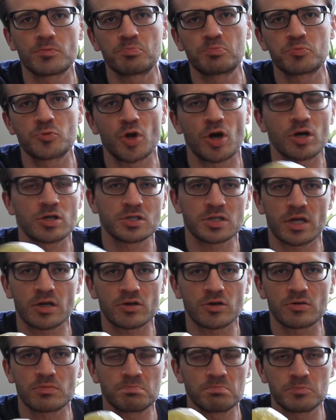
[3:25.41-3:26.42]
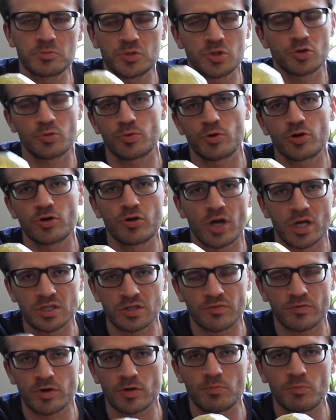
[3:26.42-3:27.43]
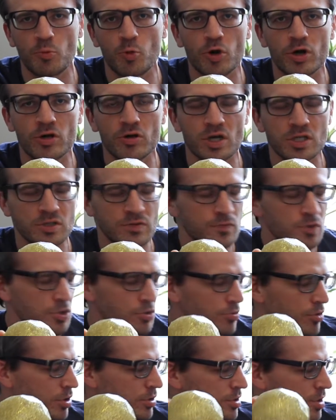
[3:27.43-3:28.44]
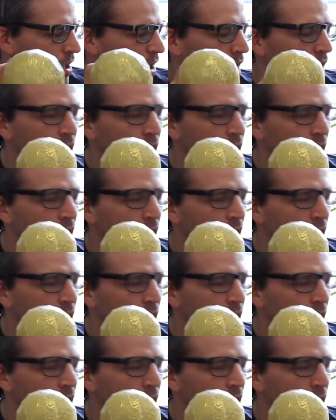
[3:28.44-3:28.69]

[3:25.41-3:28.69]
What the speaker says: dogs that are super aggressive or more aggressive chewers.